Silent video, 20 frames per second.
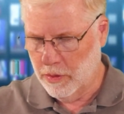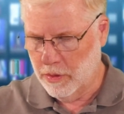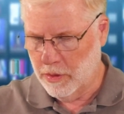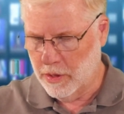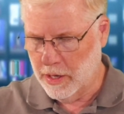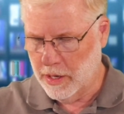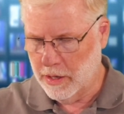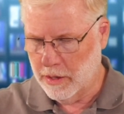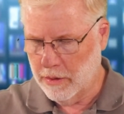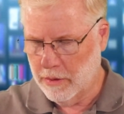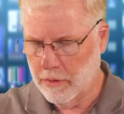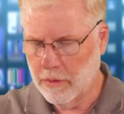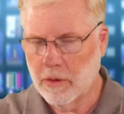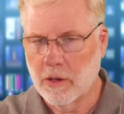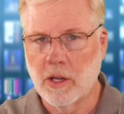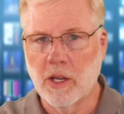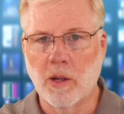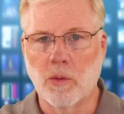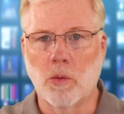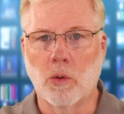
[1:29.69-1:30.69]
then
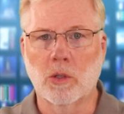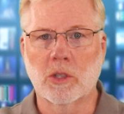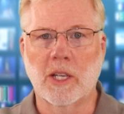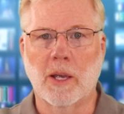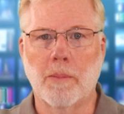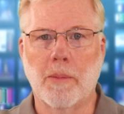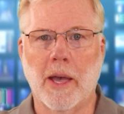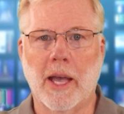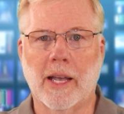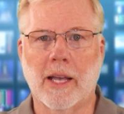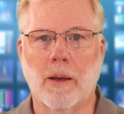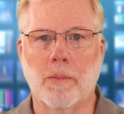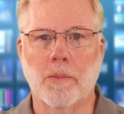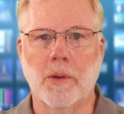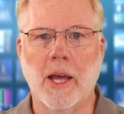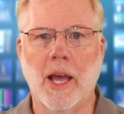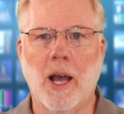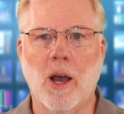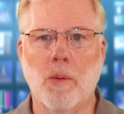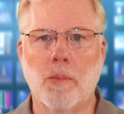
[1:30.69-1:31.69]
it won't say backup
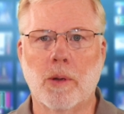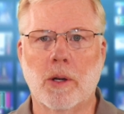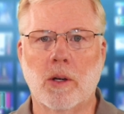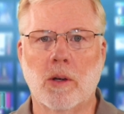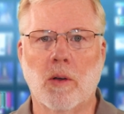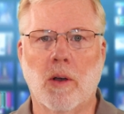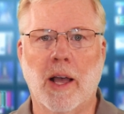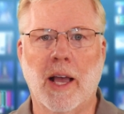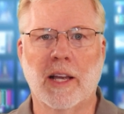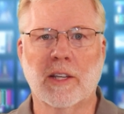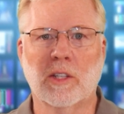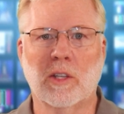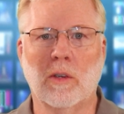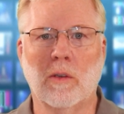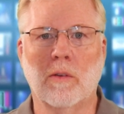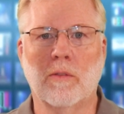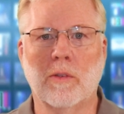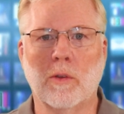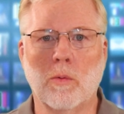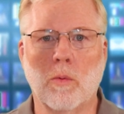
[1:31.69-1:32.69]
now, but it'll ask
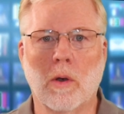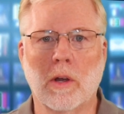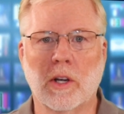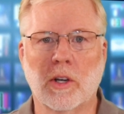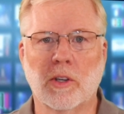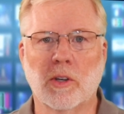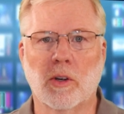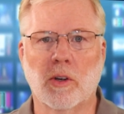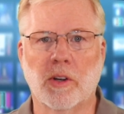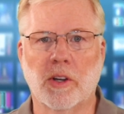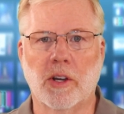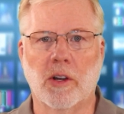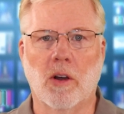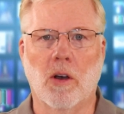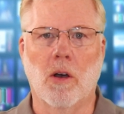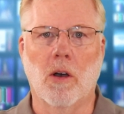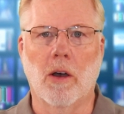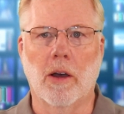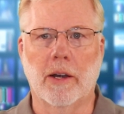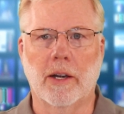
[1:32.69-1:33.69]
you if you want to turn it
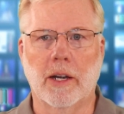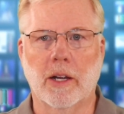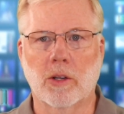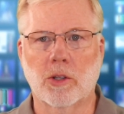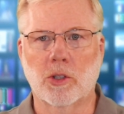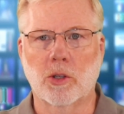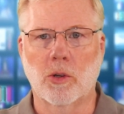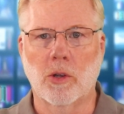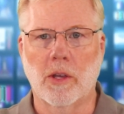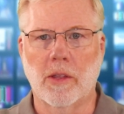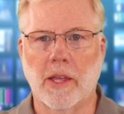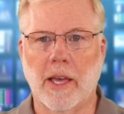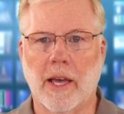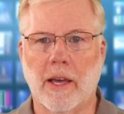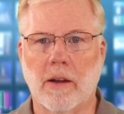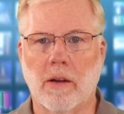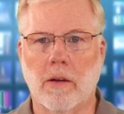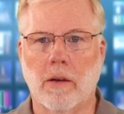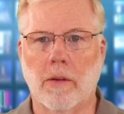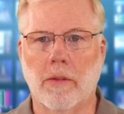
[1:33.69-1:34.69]
on. And I'll show you
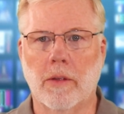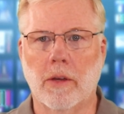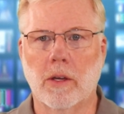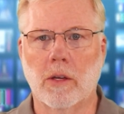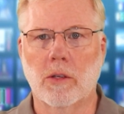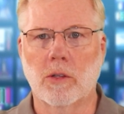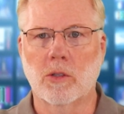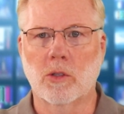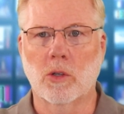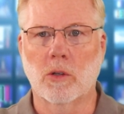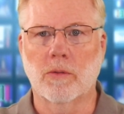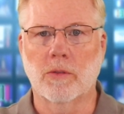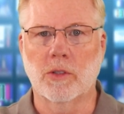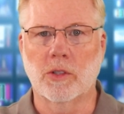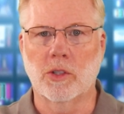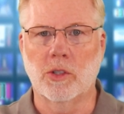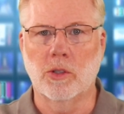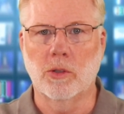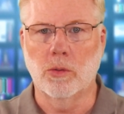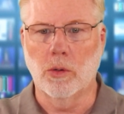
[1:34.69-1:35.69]
that on the
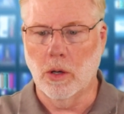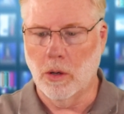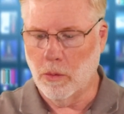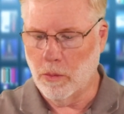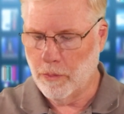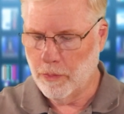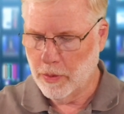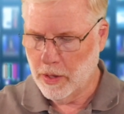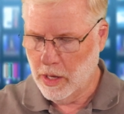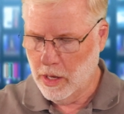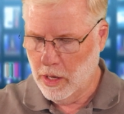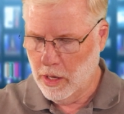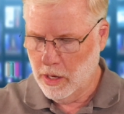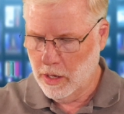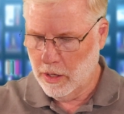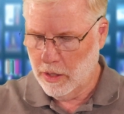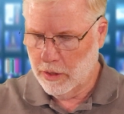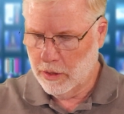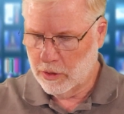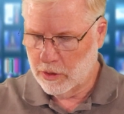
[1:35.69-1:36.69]
Surface Duo.
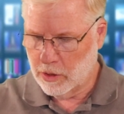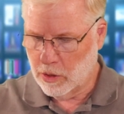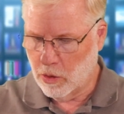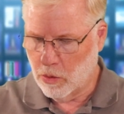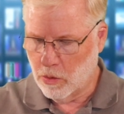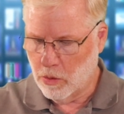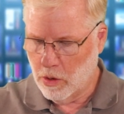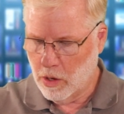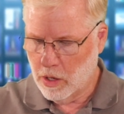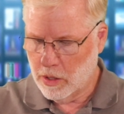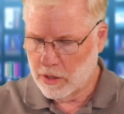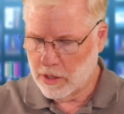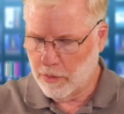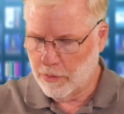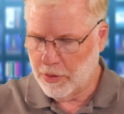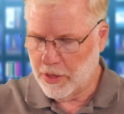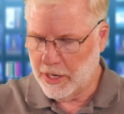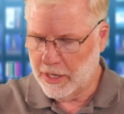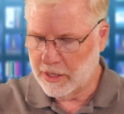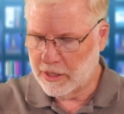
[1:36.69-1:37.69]
So
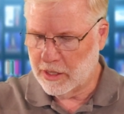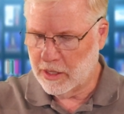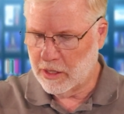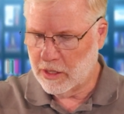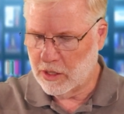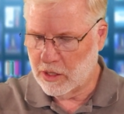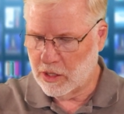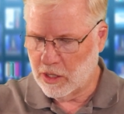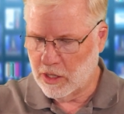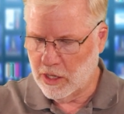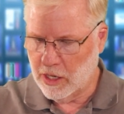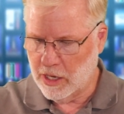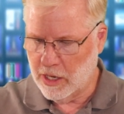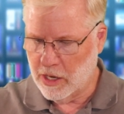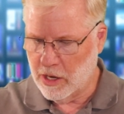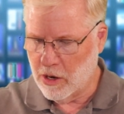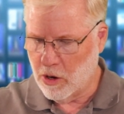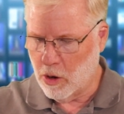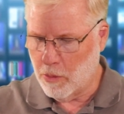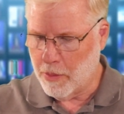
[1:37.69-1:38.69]
some things that you need
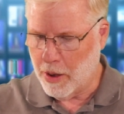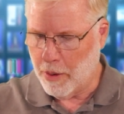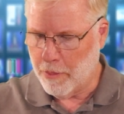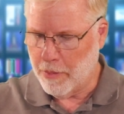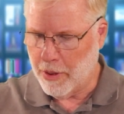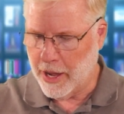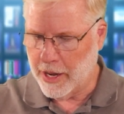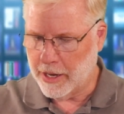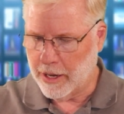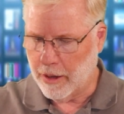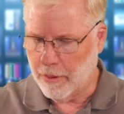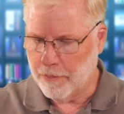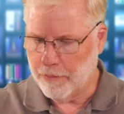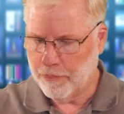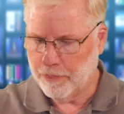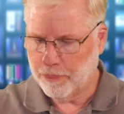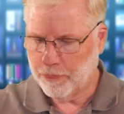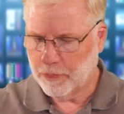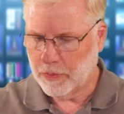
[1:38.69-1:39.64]
to know about backup.